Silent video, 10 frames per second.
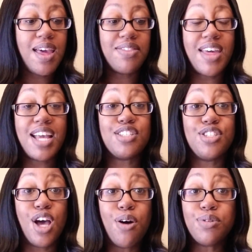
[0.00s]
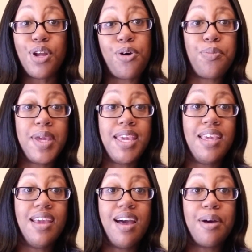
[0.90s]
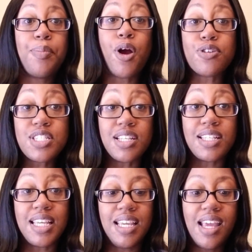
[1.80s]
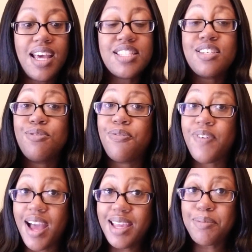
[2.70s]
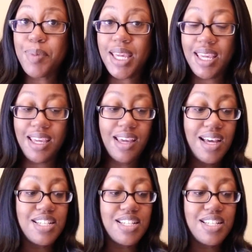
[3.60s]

that don't know me personally to find me.